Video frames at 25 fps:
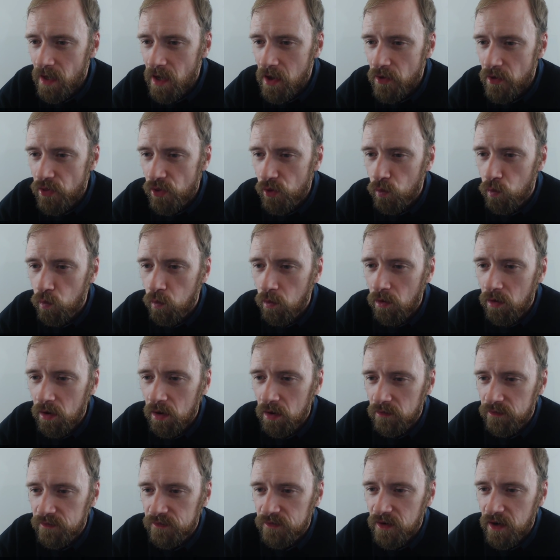The
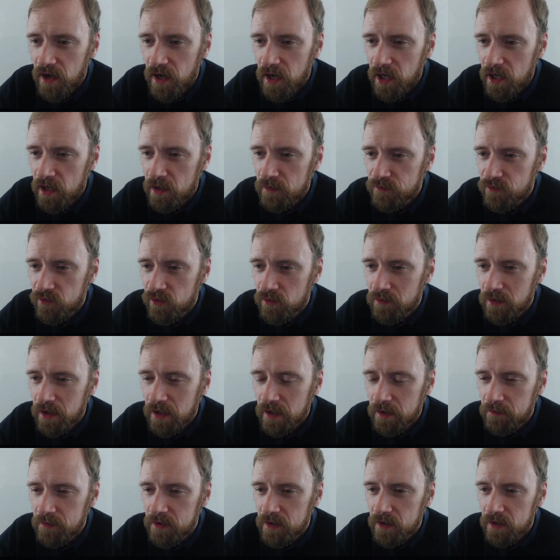Wolf, hi, I'm from
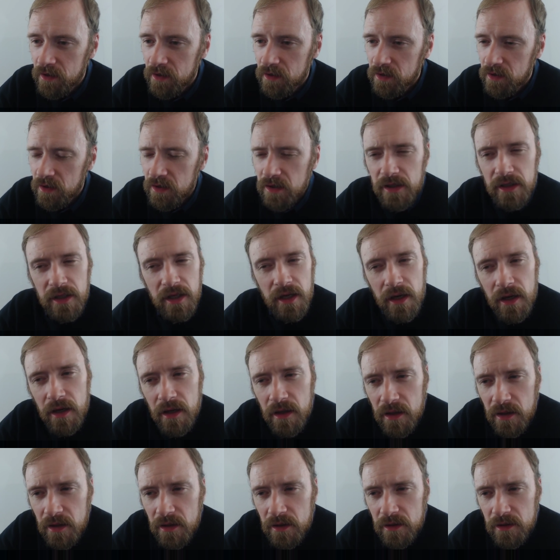Libya.
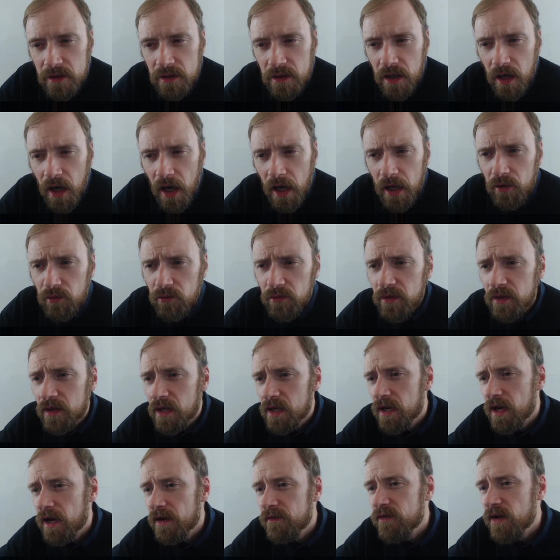I don't
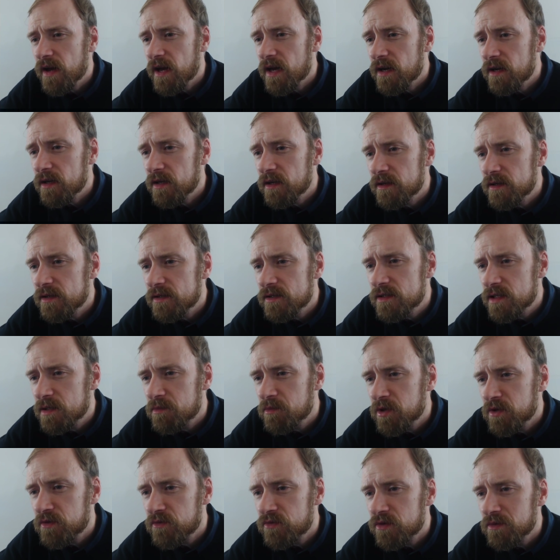think I've had
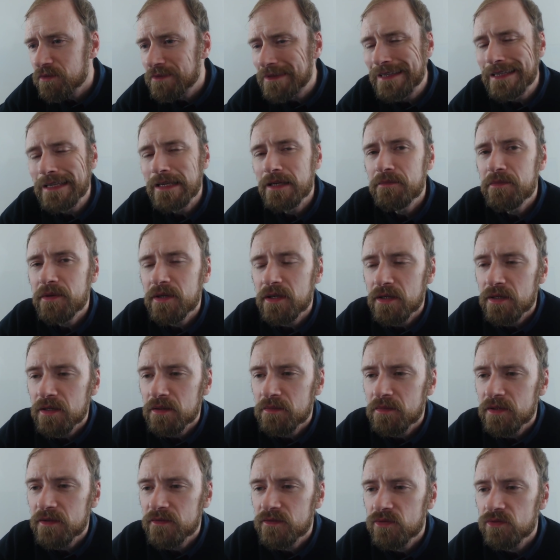someone from Libya
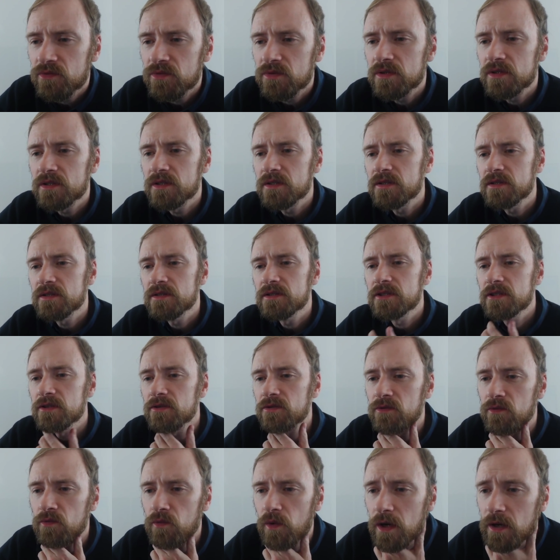before,
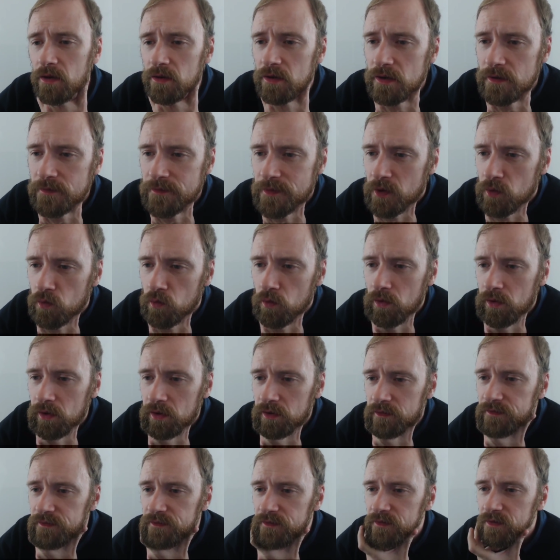so welcome, The
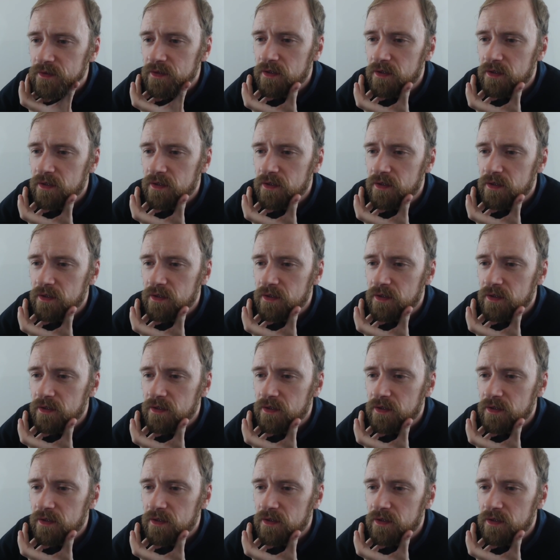Wolf.